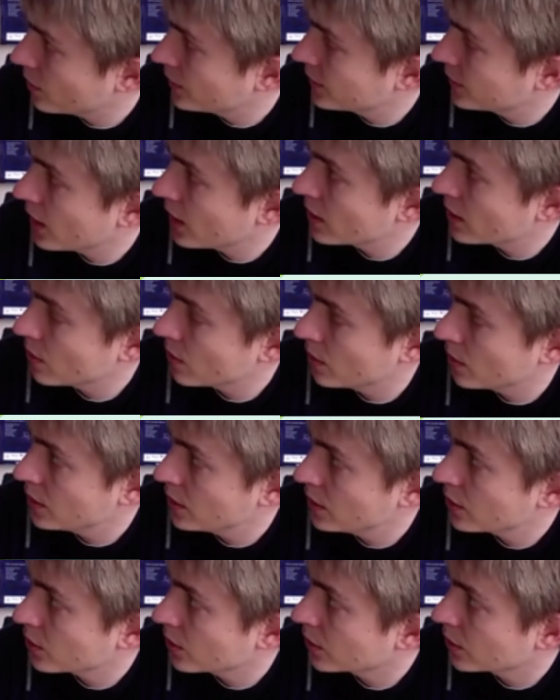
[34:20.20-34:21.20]
you're say your
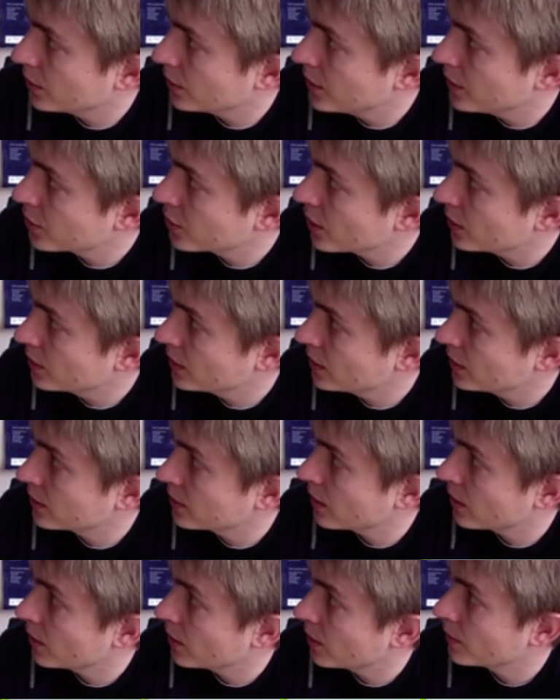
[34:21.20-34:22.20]
initial condition
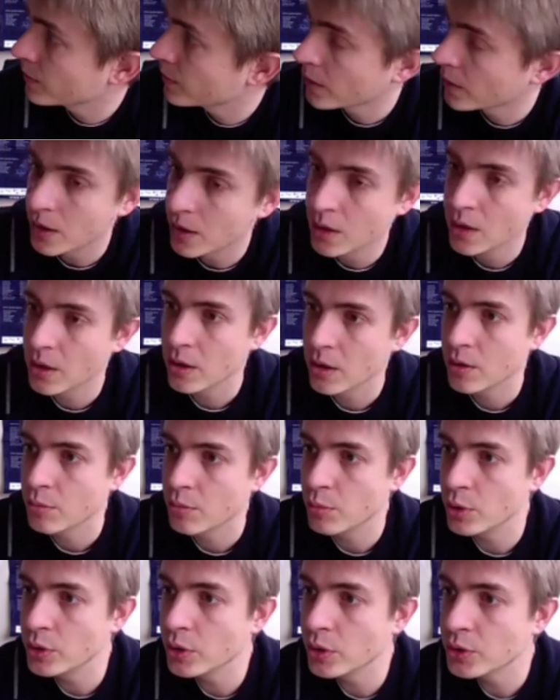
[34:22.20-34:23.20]
is
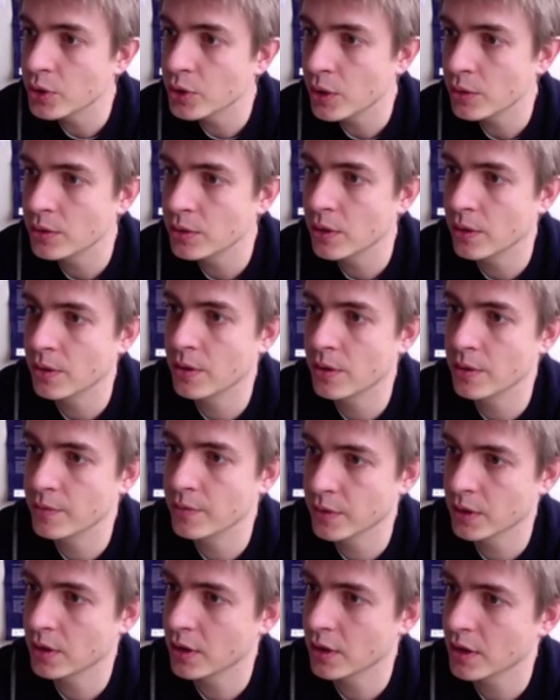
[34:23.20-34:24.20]
monotone
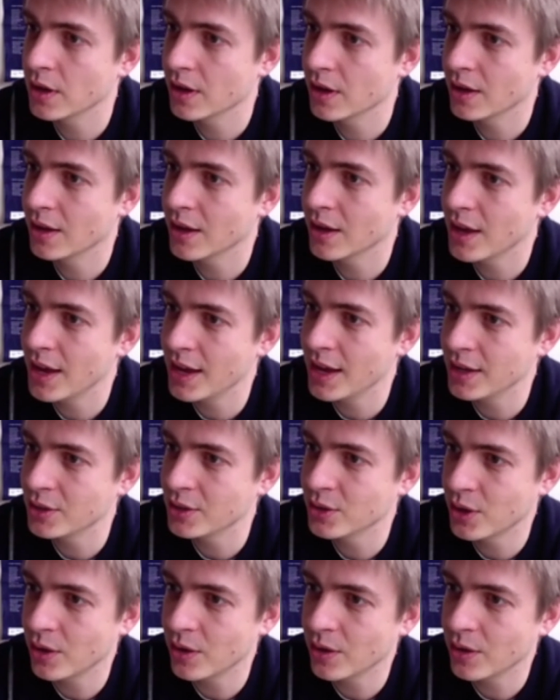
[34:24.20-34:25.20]
and
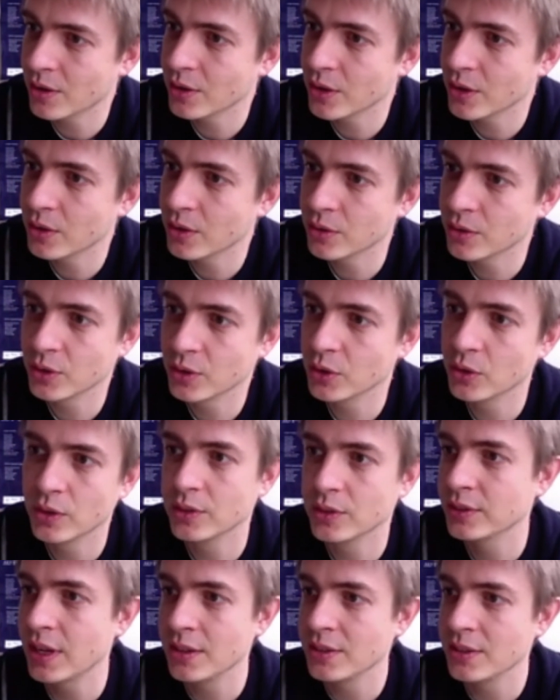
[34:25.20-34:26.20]

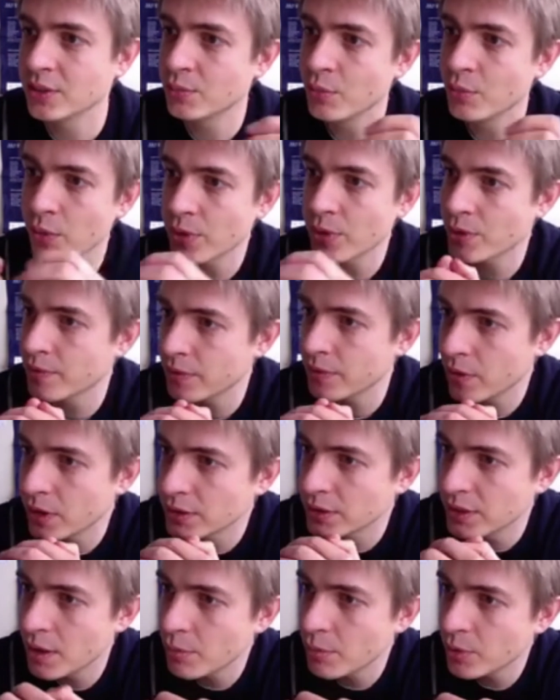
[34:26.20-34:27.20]
say smooth, for
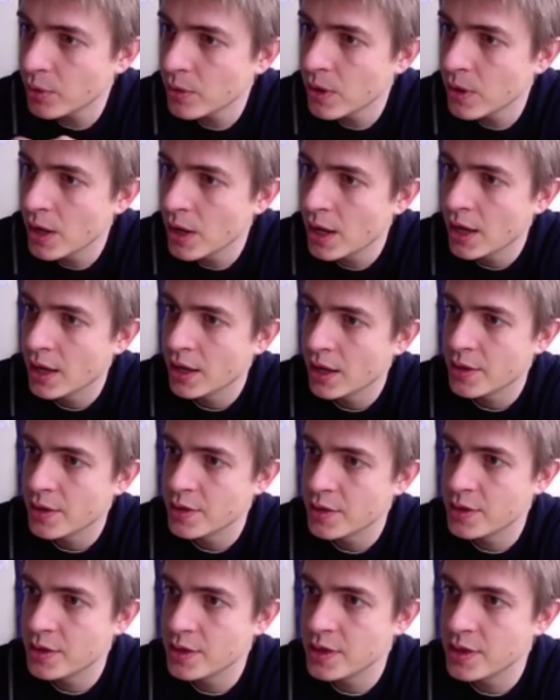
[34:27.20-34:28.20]
example,
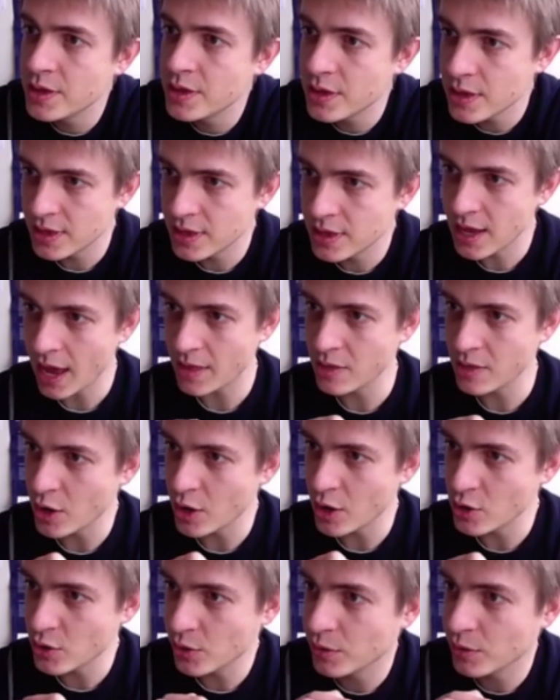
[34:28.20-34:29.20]
then